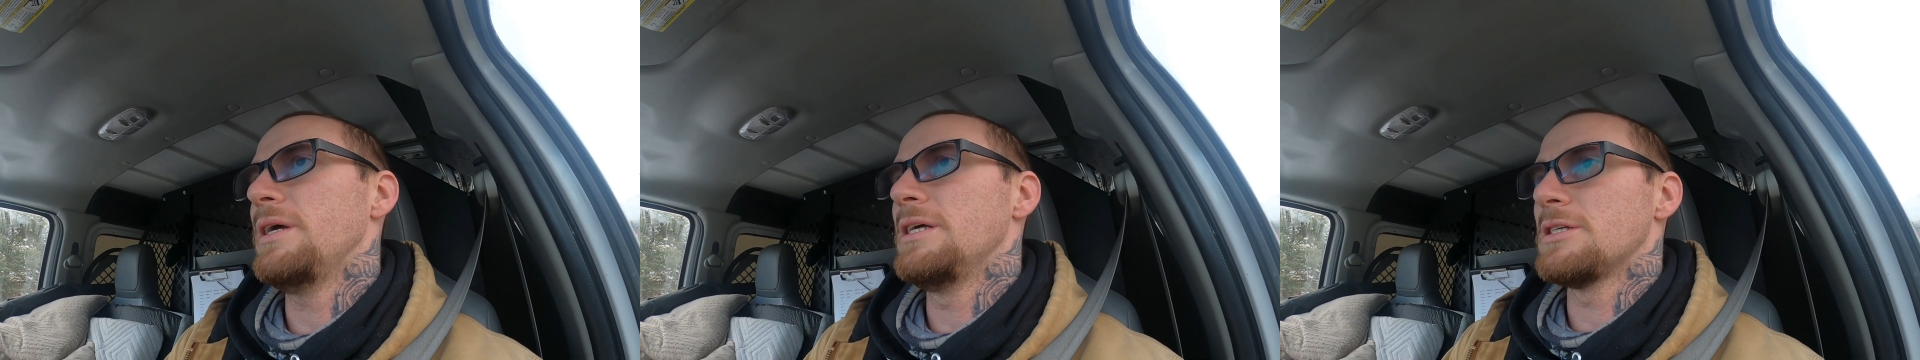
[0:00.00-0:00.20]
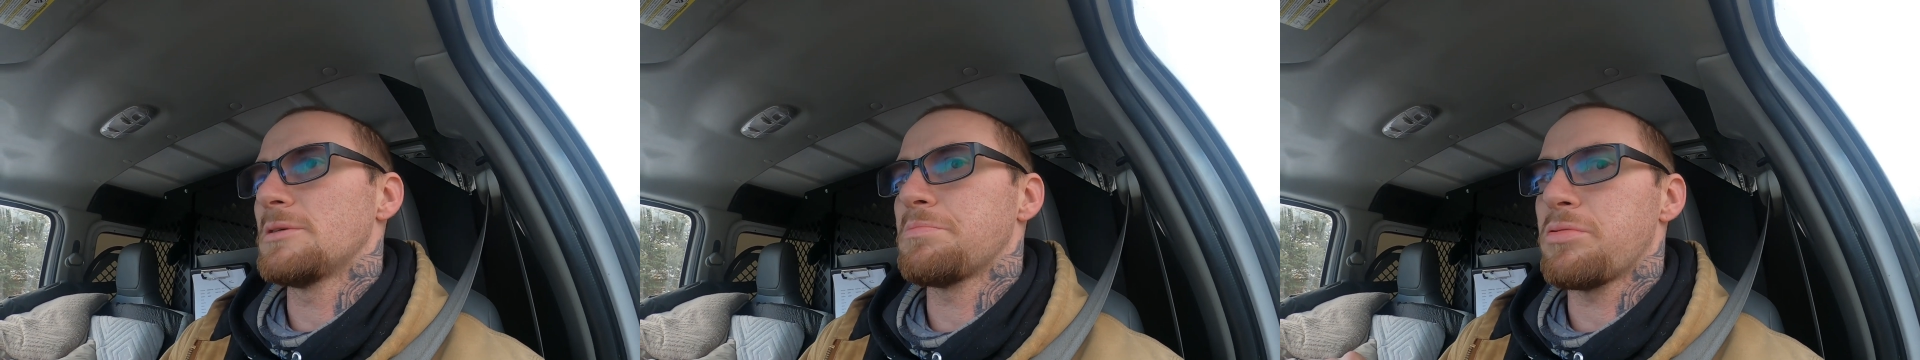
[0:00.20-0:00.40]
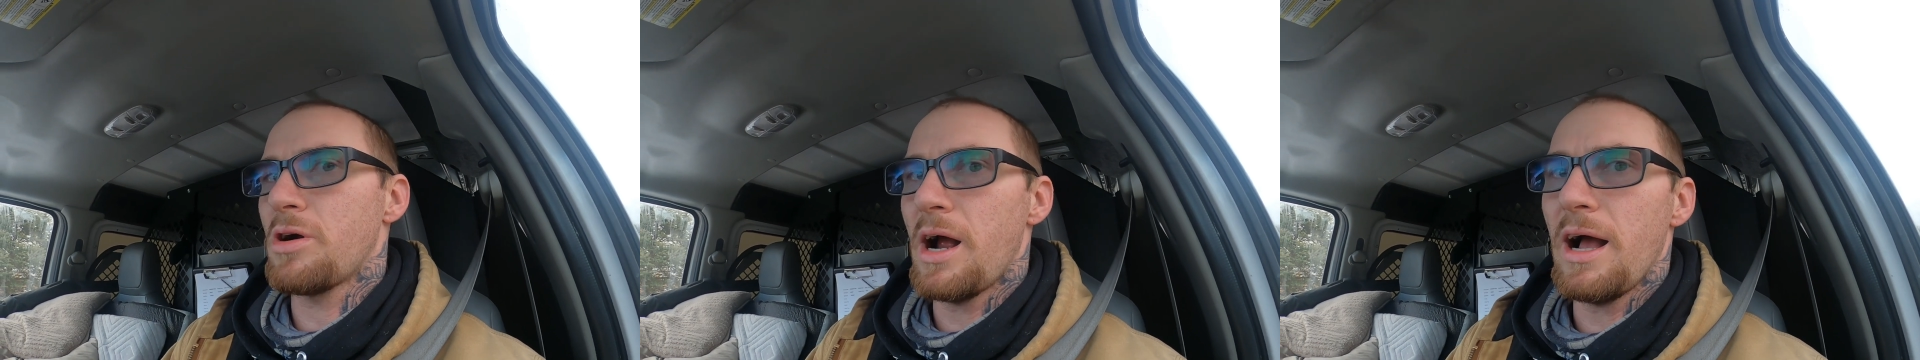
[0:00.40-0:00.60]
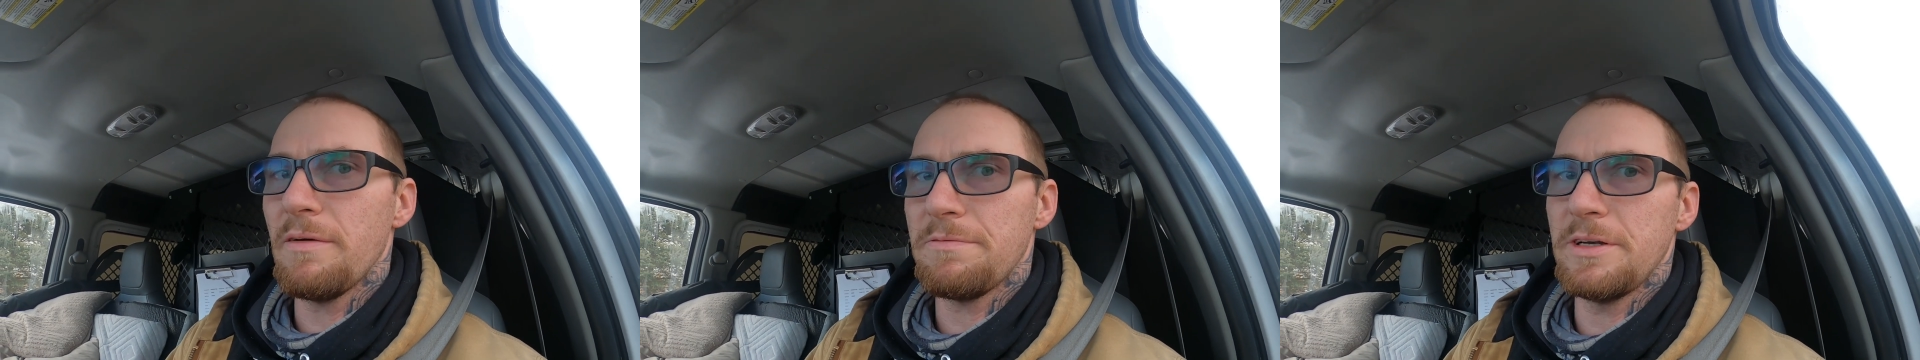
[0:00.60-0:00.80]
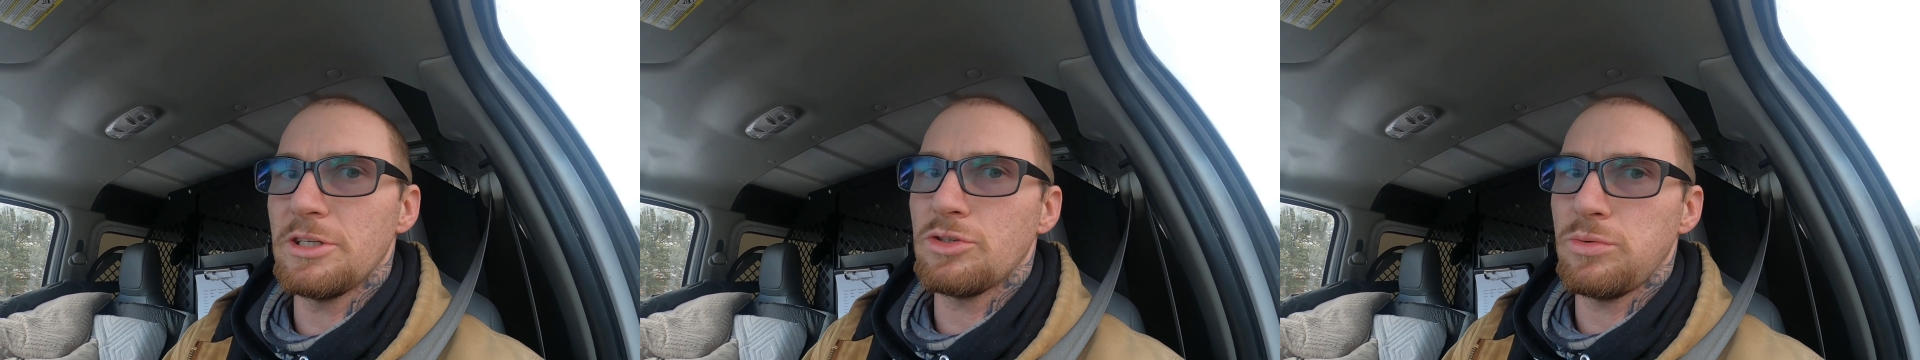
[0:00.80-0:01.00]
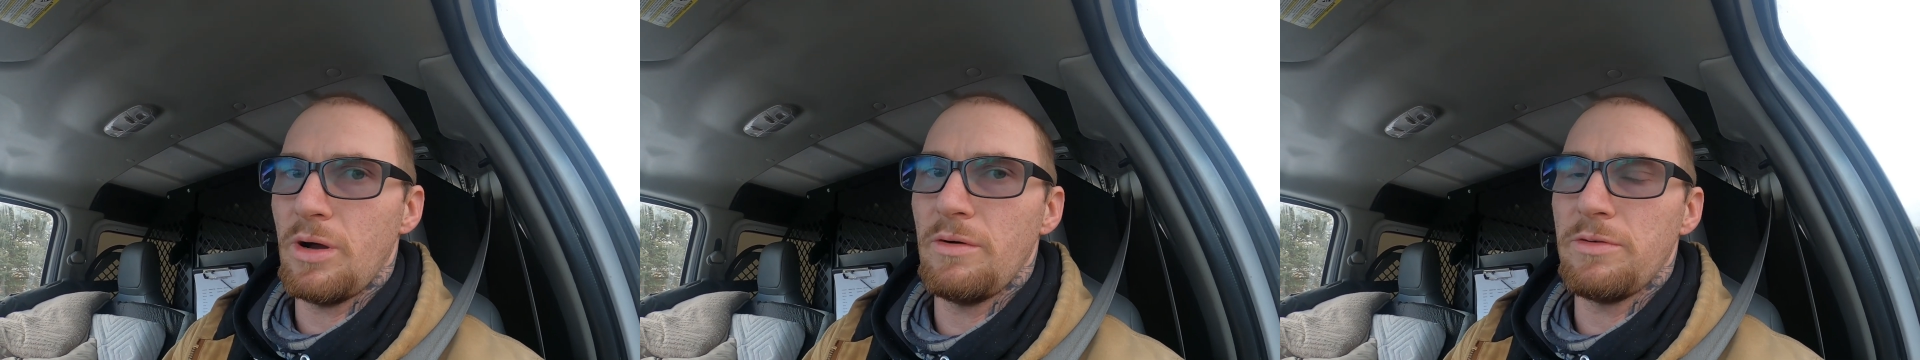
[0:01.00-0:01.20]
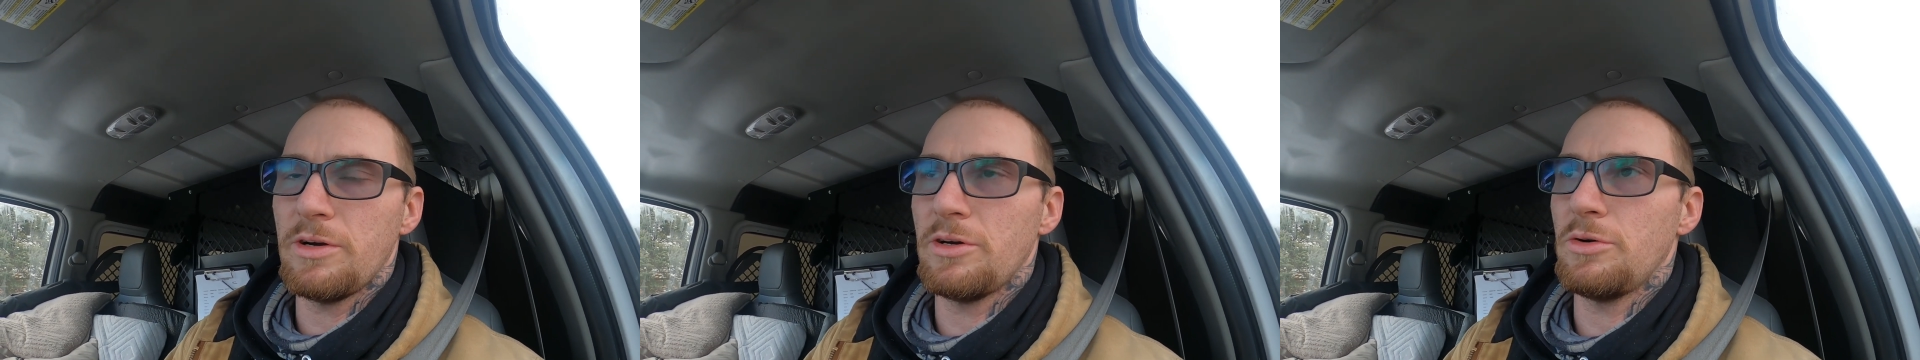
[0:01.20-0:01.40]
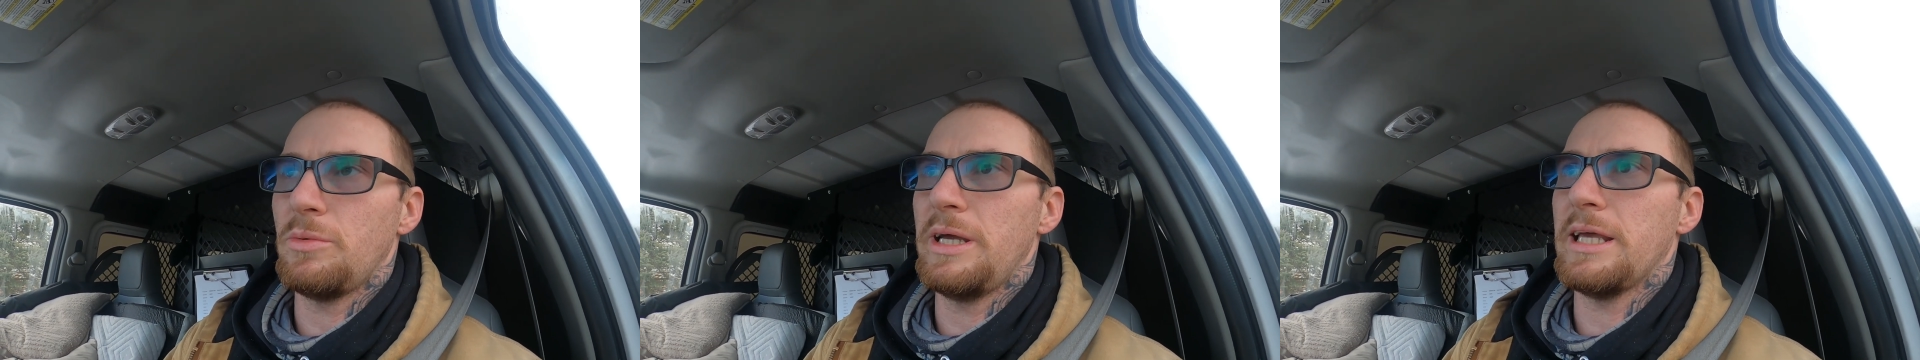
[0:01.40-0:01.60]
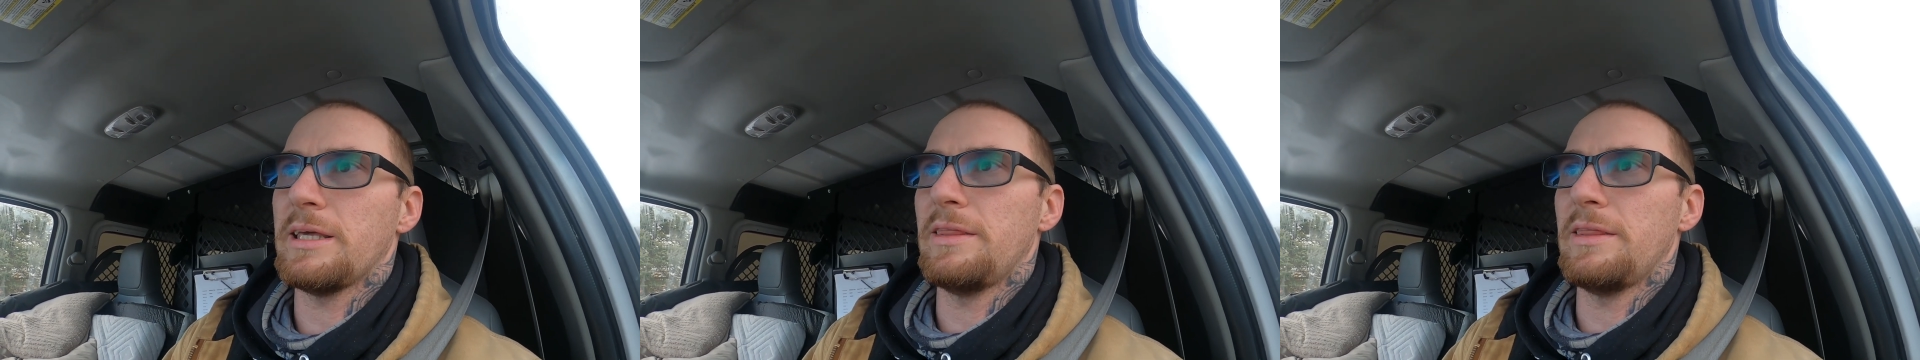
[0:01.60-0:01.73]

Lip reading: is profit $1,200 a week.